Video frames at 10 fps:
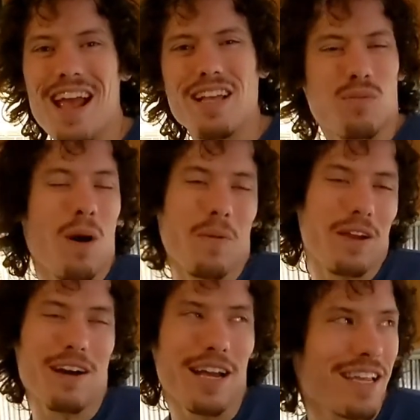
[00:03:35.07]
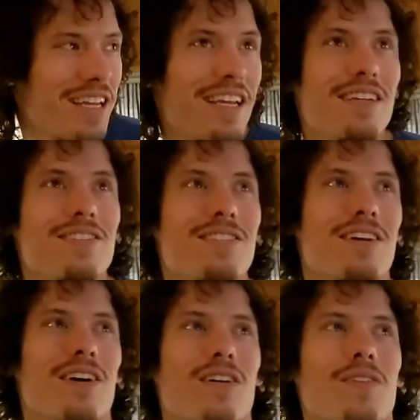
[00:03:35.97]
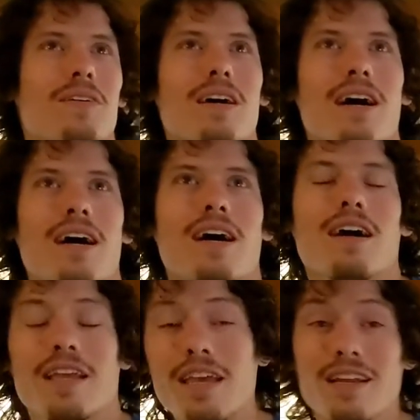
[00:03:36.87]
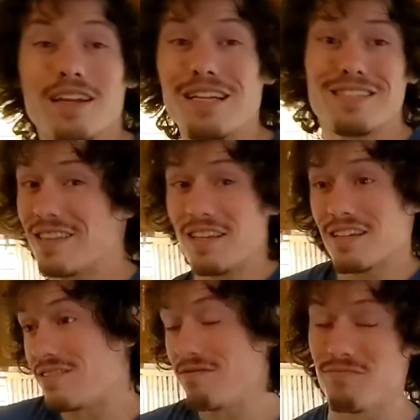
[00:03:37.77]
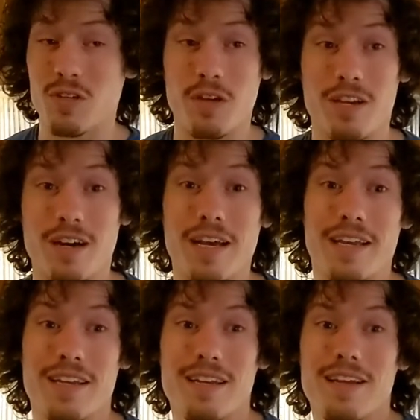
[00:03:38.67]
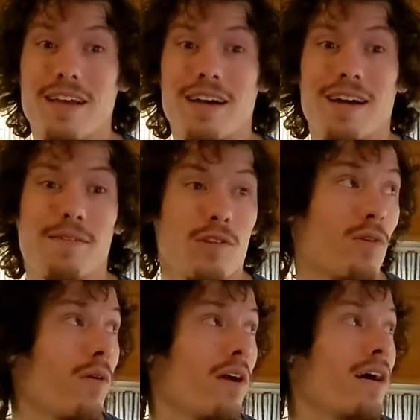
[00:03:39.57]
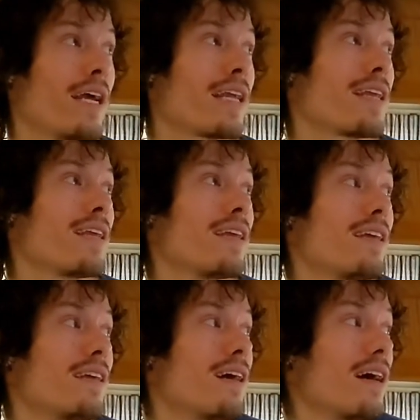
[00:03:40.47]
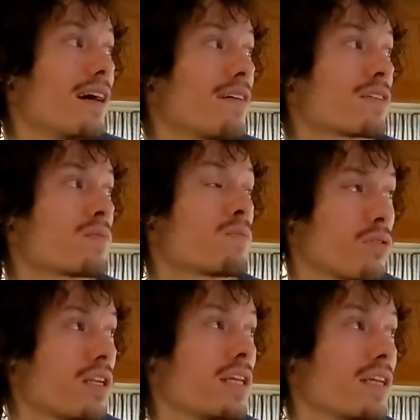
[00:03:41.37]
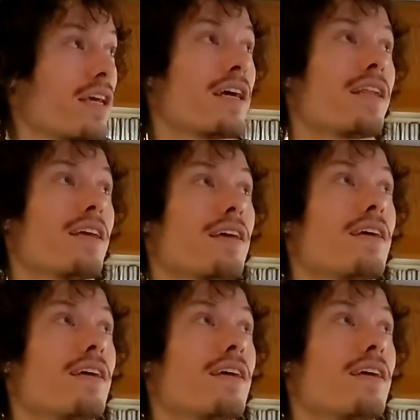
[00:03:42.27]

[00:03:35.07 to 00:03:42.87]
It's what we like. So again, and that's the thing. Do what you like. It's what we like. It looks pretty good.